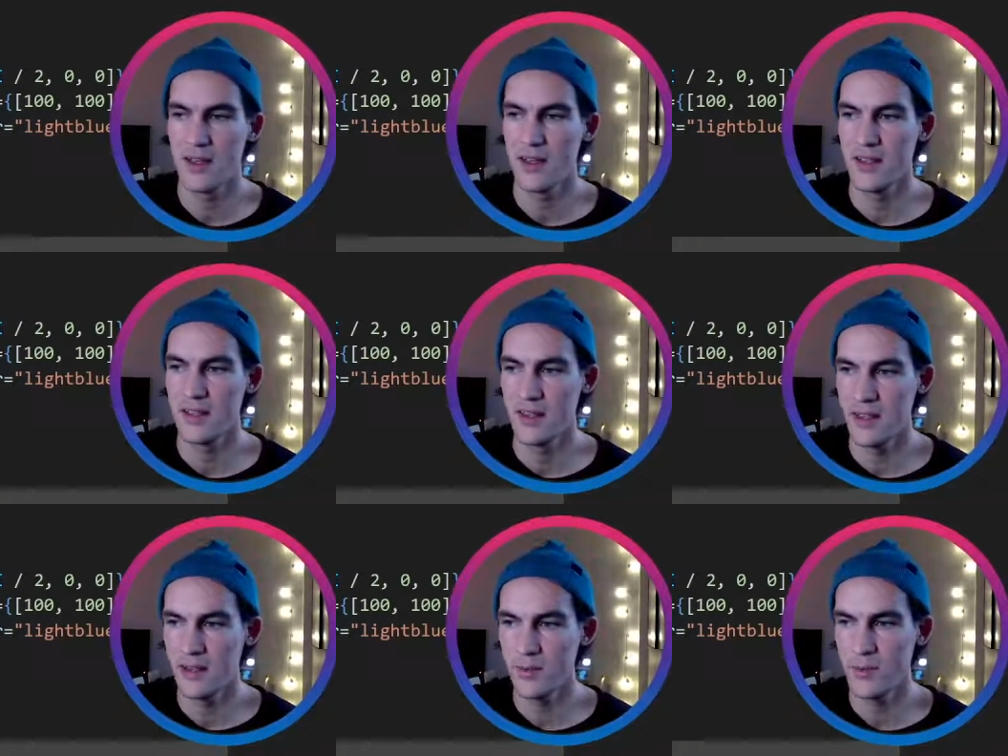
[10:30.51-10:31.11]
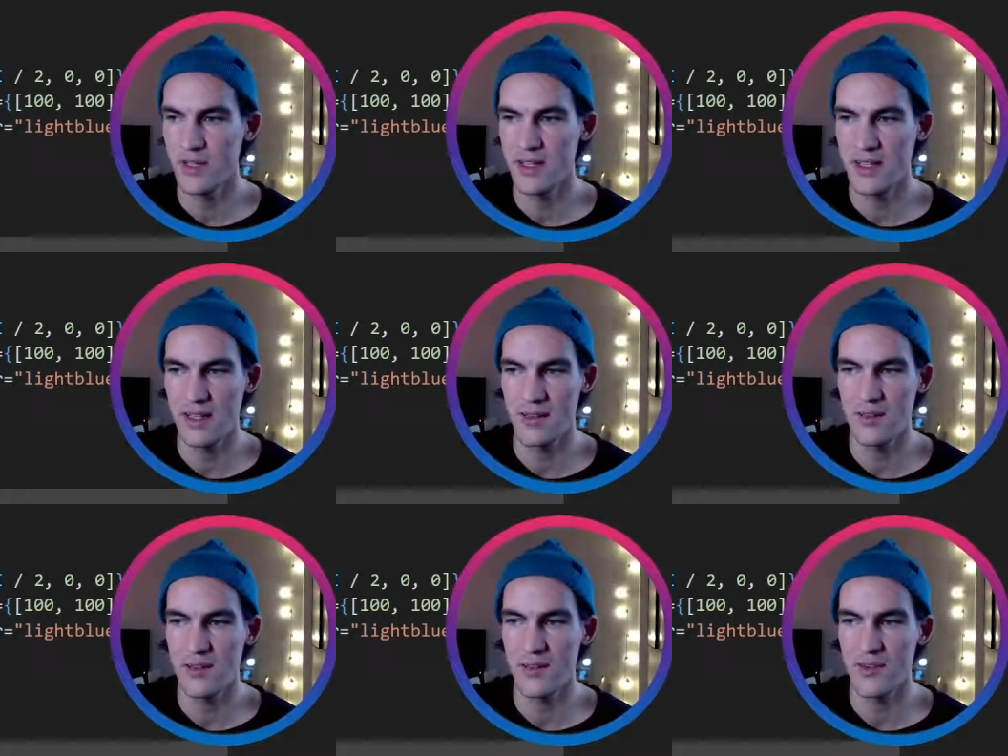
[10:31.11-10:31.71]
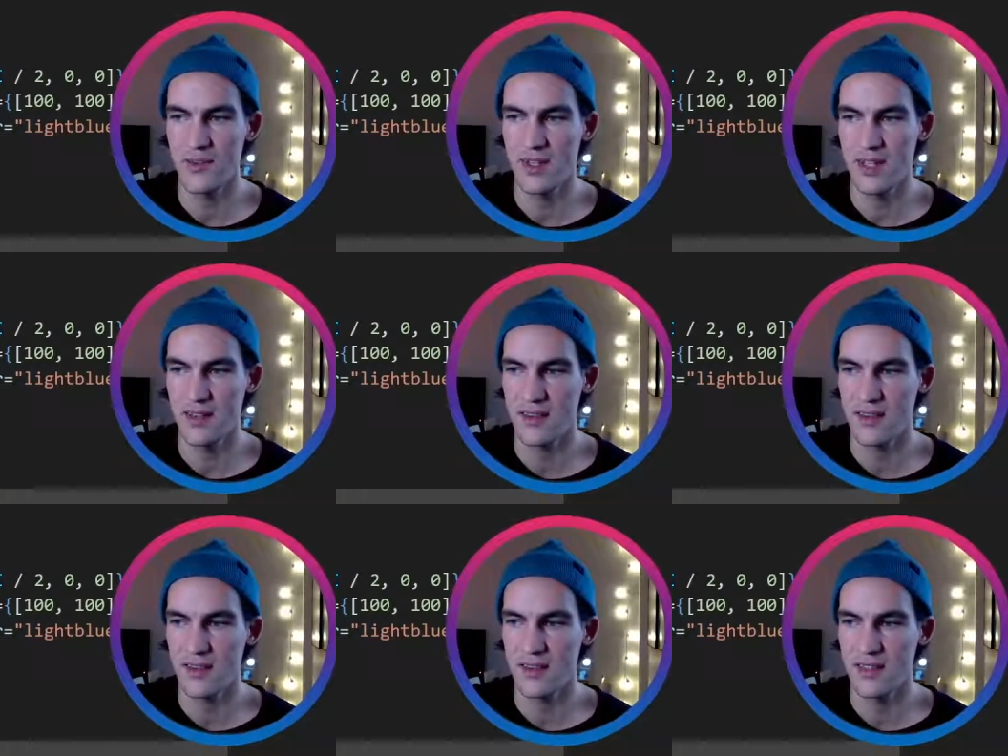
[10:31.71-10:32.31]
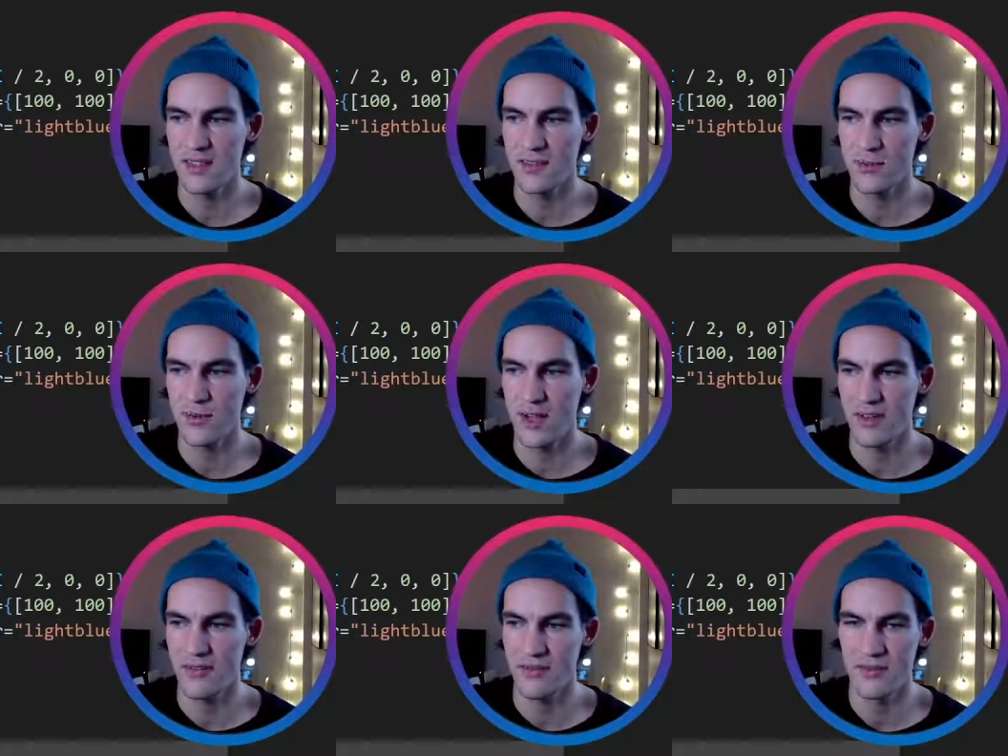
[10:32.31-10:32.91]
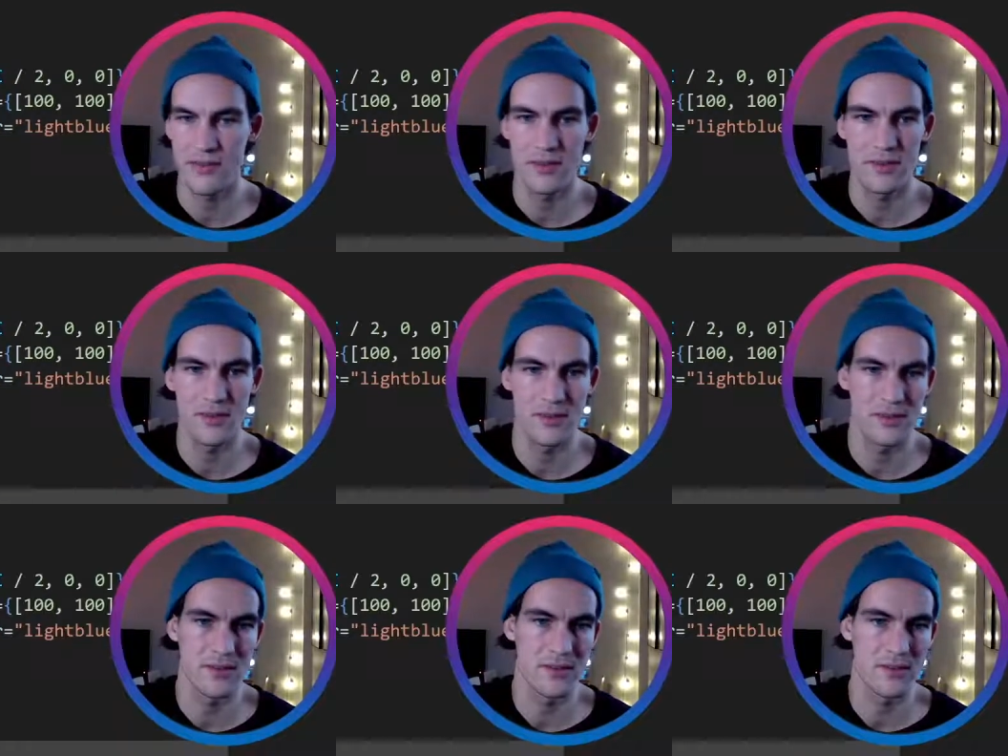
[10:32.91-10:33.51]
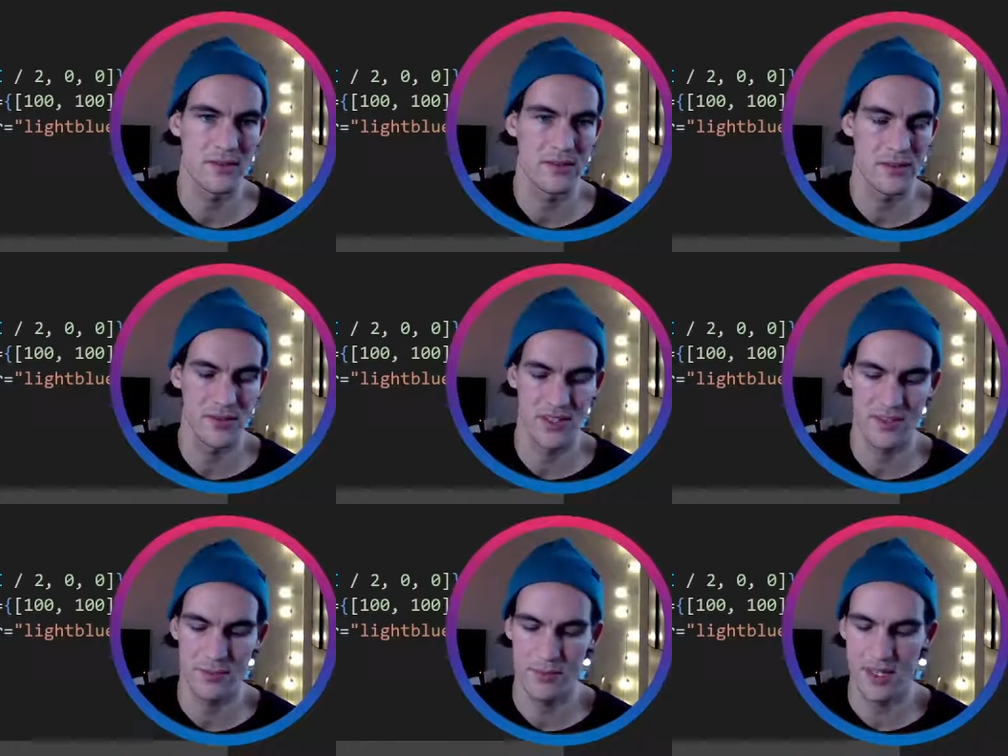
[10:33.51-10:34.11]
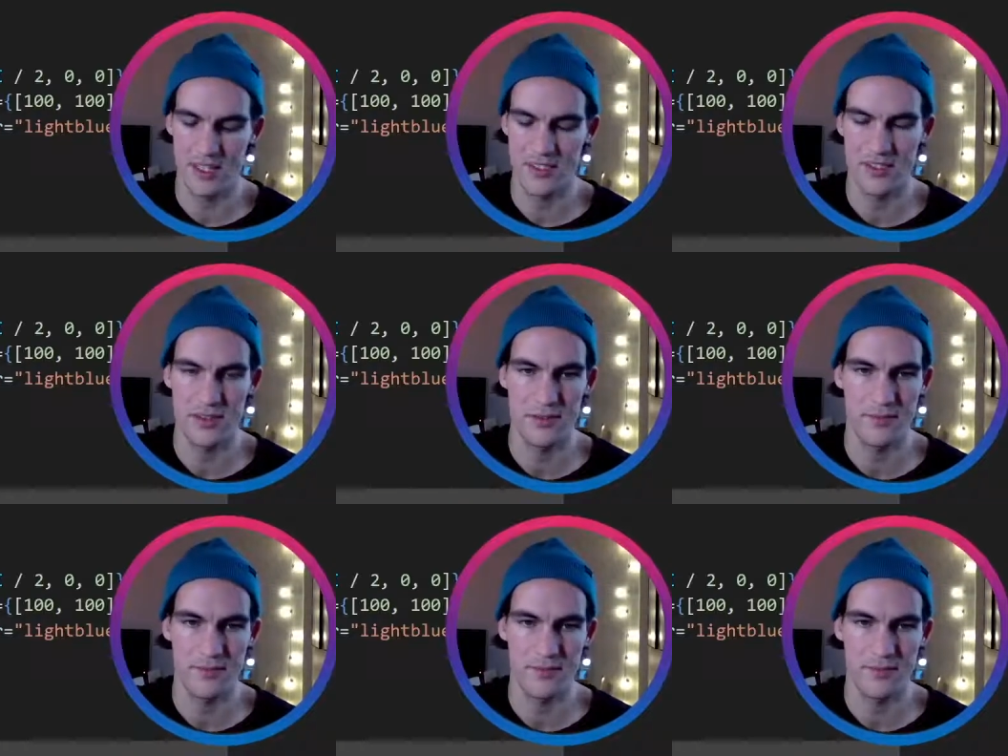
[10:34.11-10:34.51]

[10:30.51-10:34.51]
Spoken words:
And then we need to set this ref to this mesh.